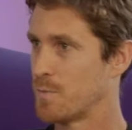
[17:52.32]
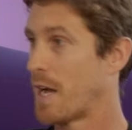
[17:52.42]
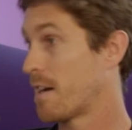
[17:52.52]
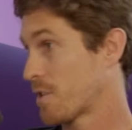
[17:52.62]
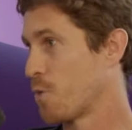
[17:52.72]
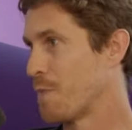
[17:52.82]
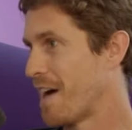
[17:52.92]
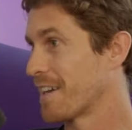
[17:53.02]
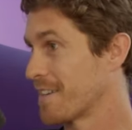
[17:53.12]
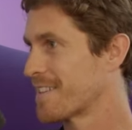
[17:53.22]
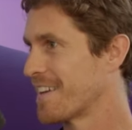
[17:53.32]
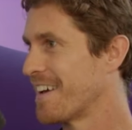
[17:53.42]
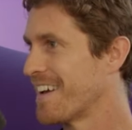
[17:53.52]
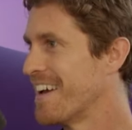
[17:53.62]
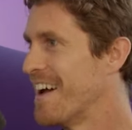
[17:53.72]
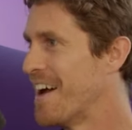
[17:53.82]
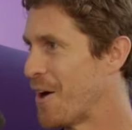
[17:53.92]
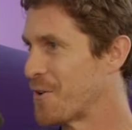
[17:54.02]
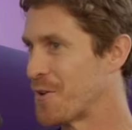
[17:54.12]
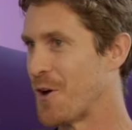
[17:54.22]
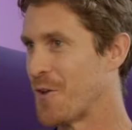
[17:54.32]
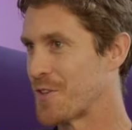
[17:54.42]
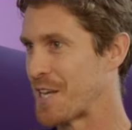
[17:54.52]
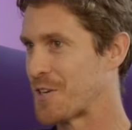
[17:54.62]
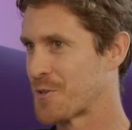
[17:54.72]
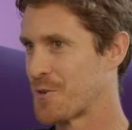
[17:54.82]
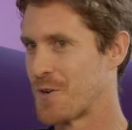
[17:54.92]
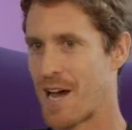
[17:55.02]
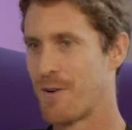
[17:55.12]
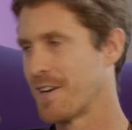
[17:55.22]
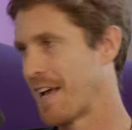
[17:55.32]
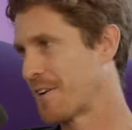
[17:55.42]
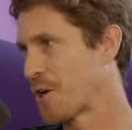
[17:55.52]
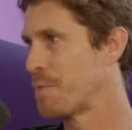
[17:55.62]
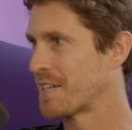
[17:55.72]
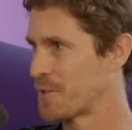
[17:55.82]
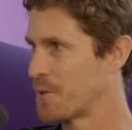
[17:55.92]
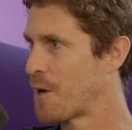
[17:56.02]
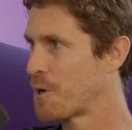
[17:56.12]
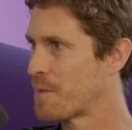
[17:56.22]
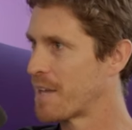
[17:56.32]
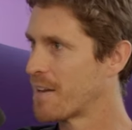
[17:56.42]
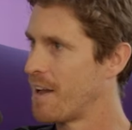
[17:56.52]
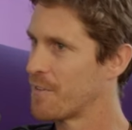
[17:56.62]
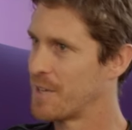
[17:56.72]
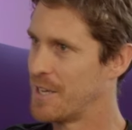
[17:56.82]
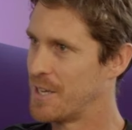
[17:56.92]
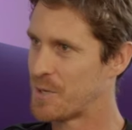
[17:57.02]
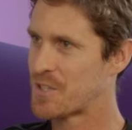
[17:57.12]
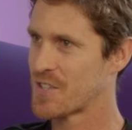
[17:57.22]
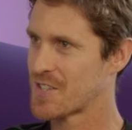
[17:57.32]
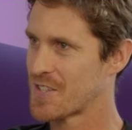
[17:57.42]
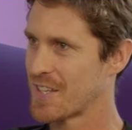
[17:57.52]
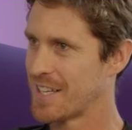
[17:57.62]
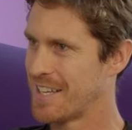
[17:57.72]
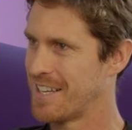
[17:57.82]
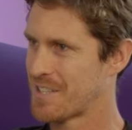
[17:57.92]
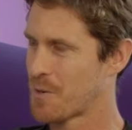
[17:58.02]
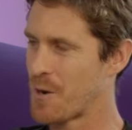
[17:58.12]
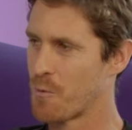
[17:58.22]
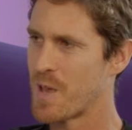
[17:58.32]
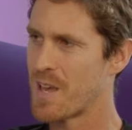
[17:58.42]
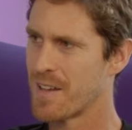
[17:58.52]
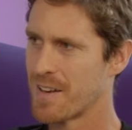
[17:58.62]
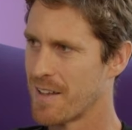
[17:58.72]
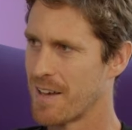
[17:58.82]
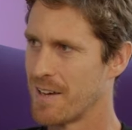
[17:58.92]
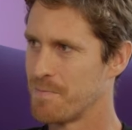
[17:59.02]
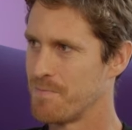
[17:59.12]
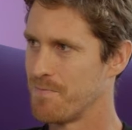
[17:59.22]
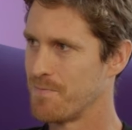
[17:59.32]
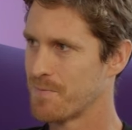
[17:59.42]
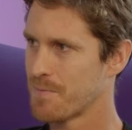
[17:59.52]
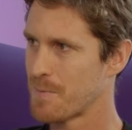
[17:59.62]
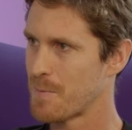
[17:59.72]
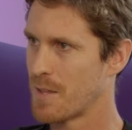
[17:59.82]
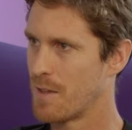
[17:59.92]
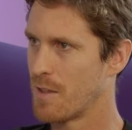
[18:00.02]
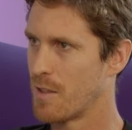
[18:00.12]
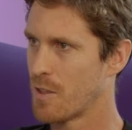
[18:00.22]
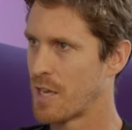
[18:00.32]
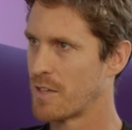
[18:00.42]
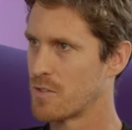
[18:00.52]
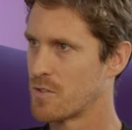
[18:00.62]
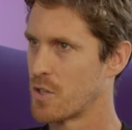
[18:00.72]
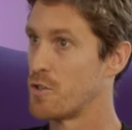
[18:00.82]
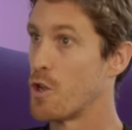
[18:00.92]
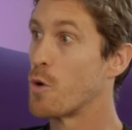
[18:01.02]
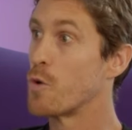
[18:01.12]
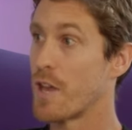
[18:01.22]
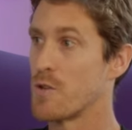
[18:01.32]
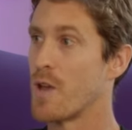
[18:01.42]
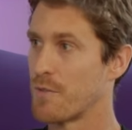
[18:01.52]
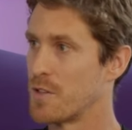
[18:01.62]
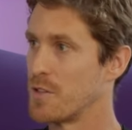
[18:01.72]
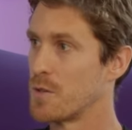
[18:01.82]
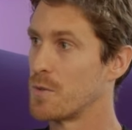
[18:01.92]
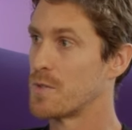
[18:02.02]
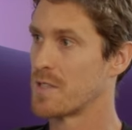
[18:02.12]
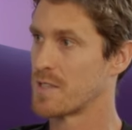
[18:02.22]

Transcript: asshole Marcus on the tennis court now and go back to who I want to be in life, which is, it's quite a weird thing to know that you have to do to